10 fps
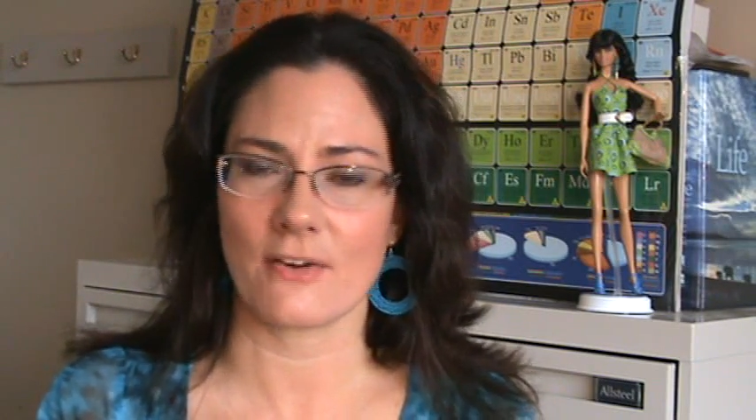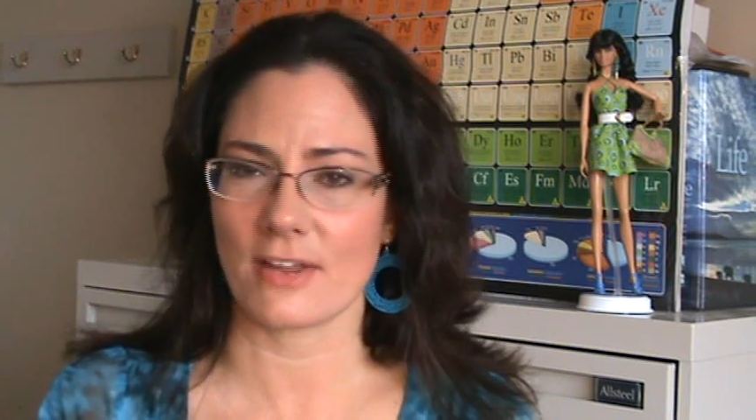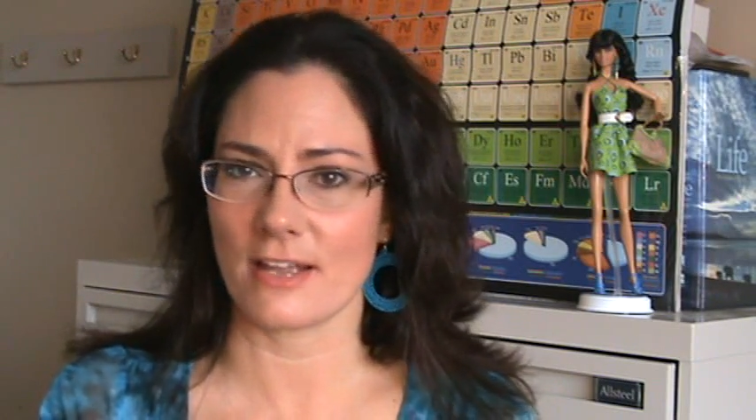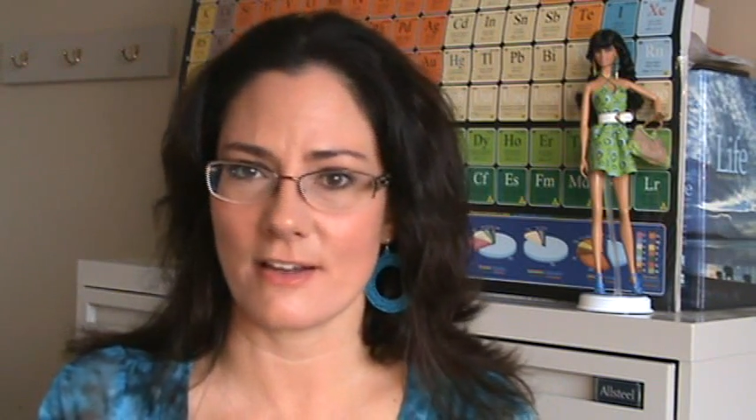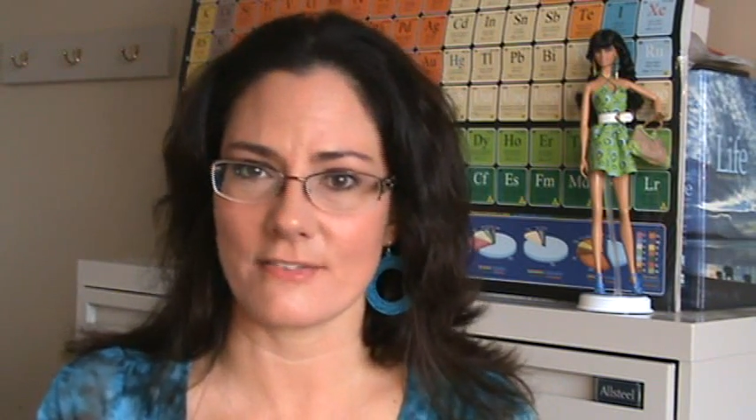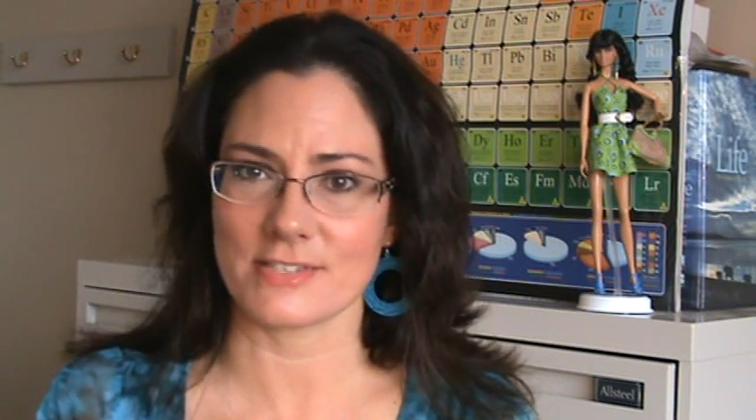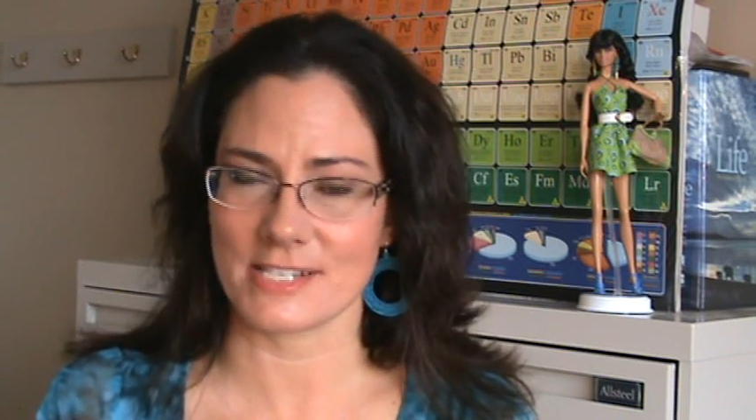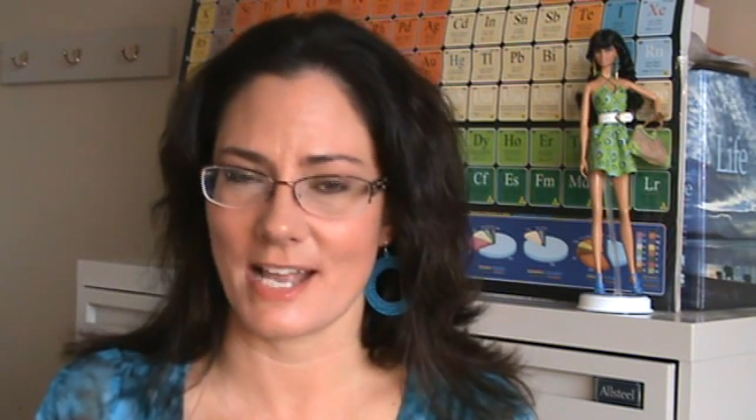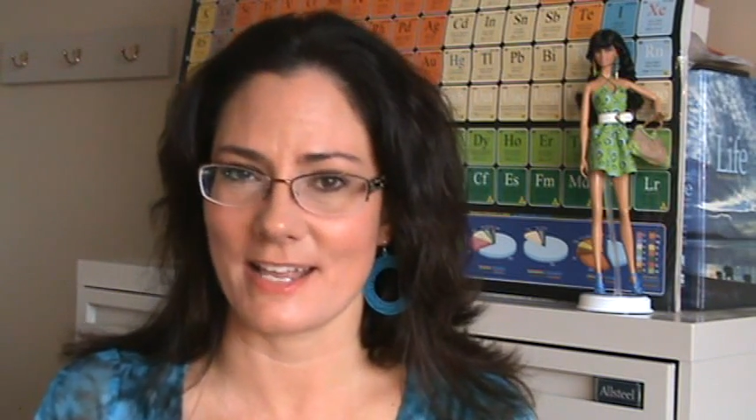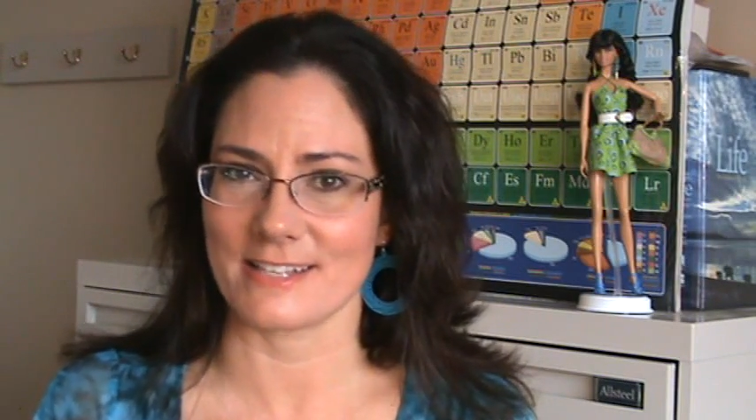area of
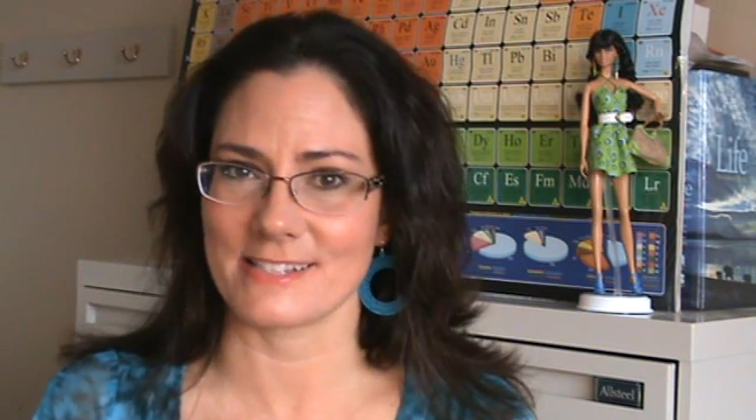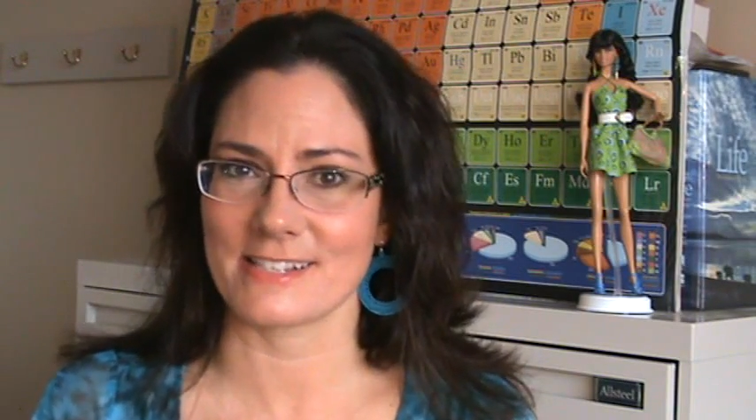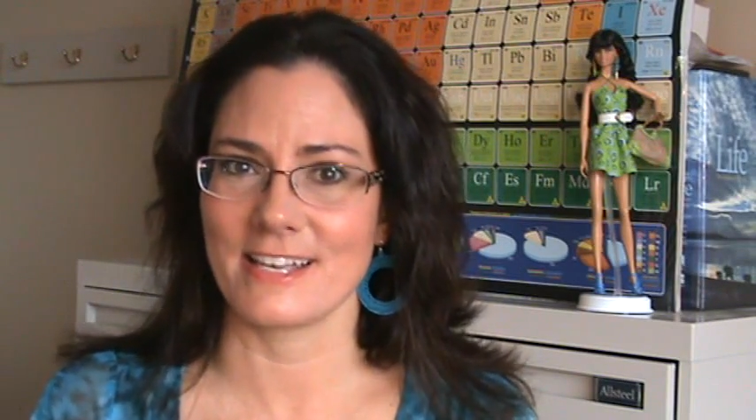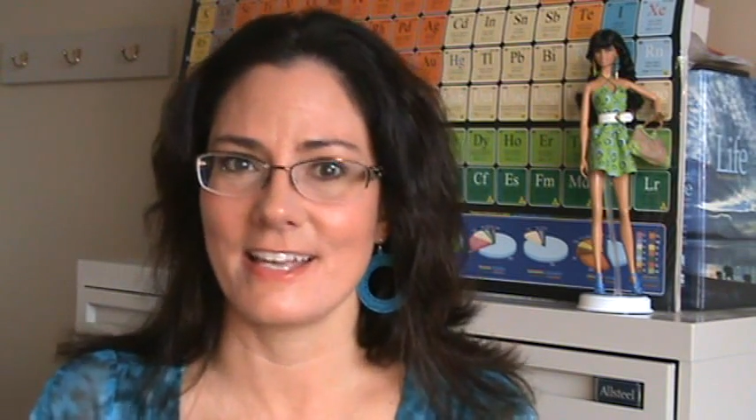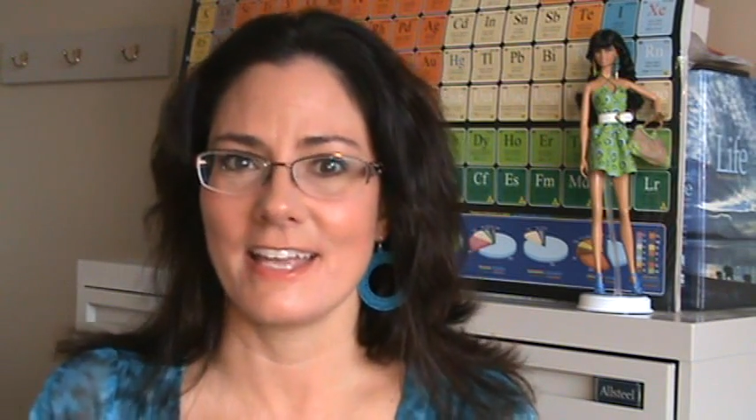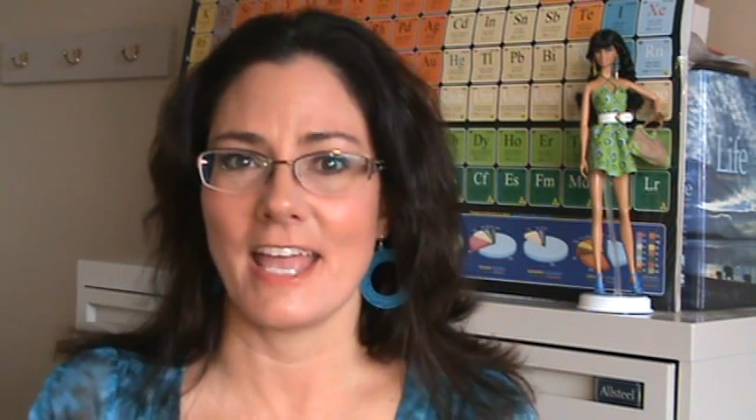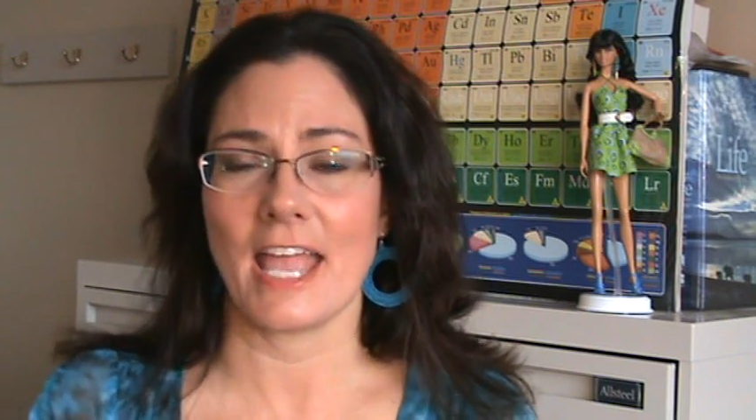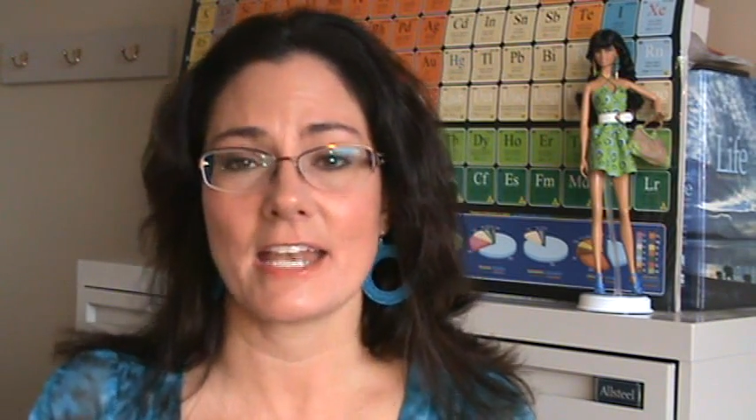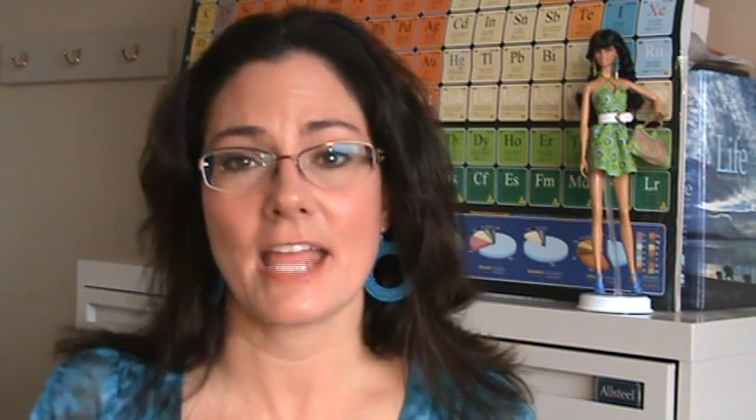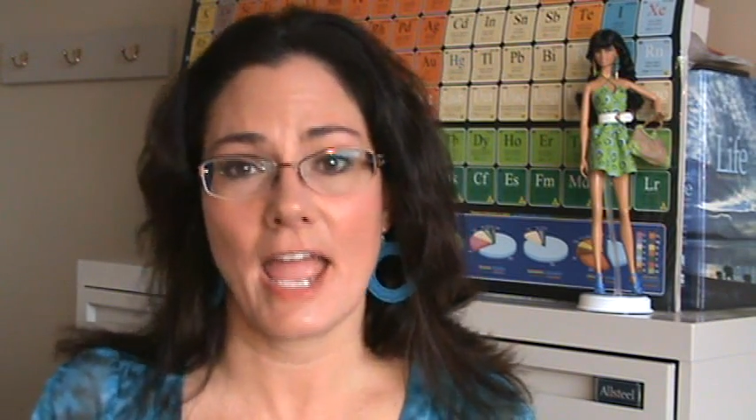science
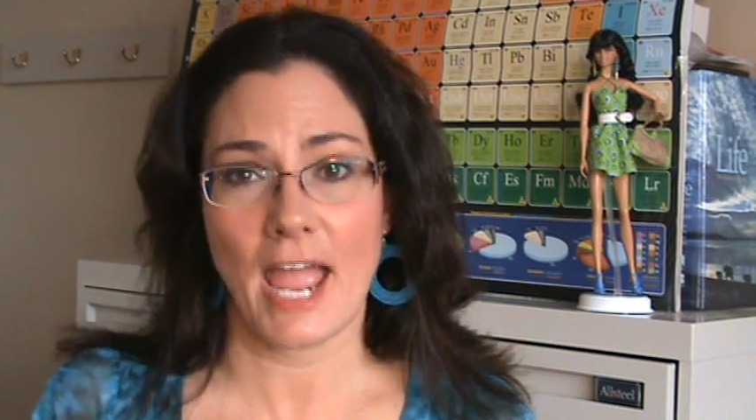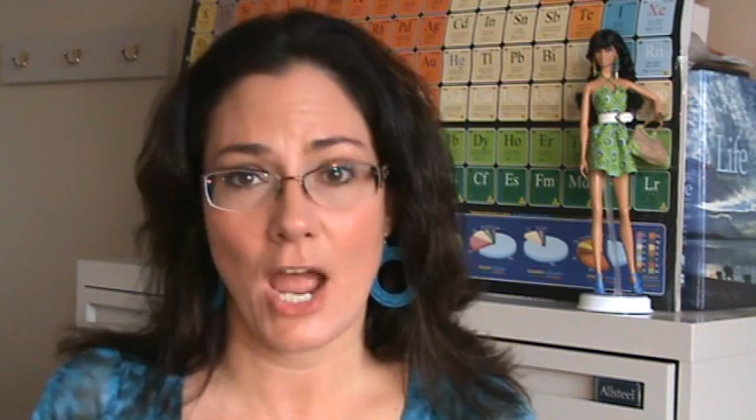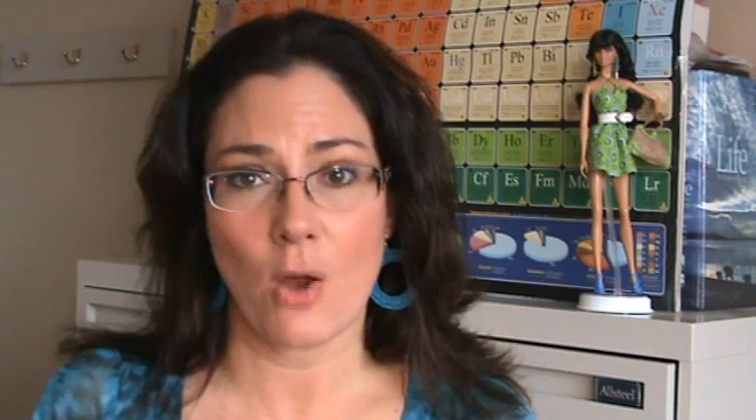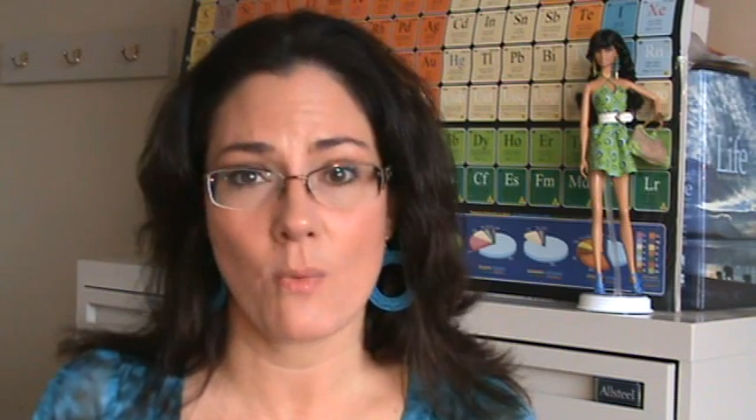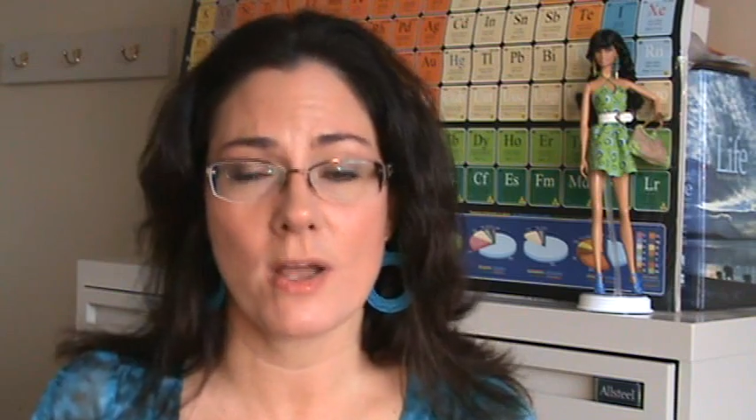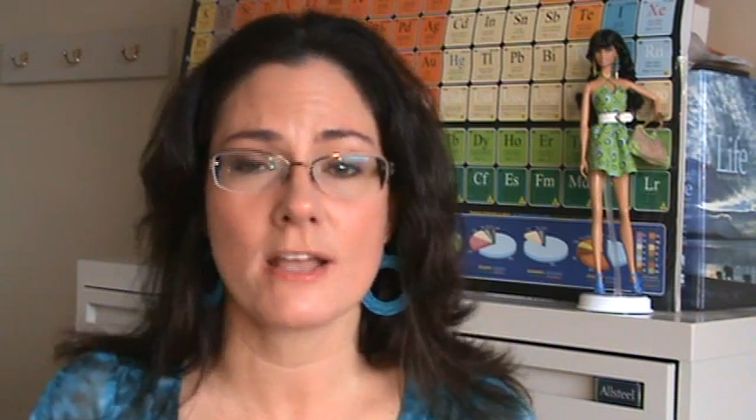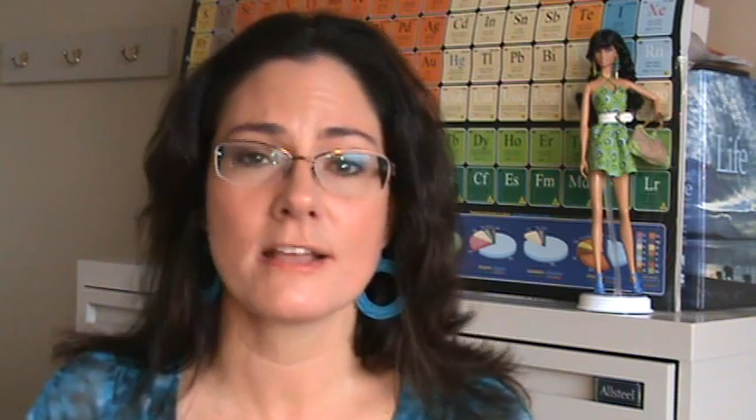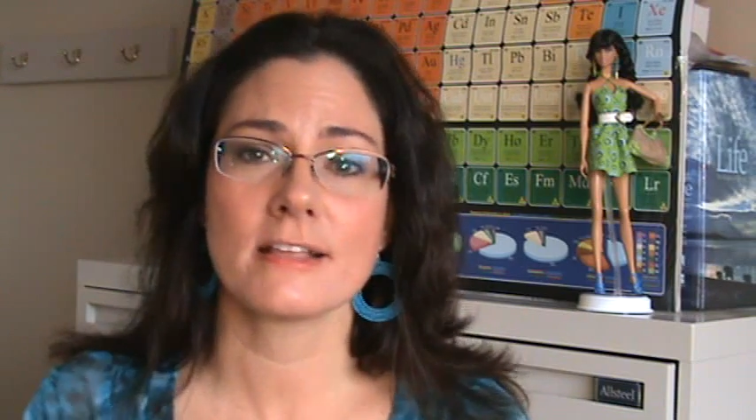and how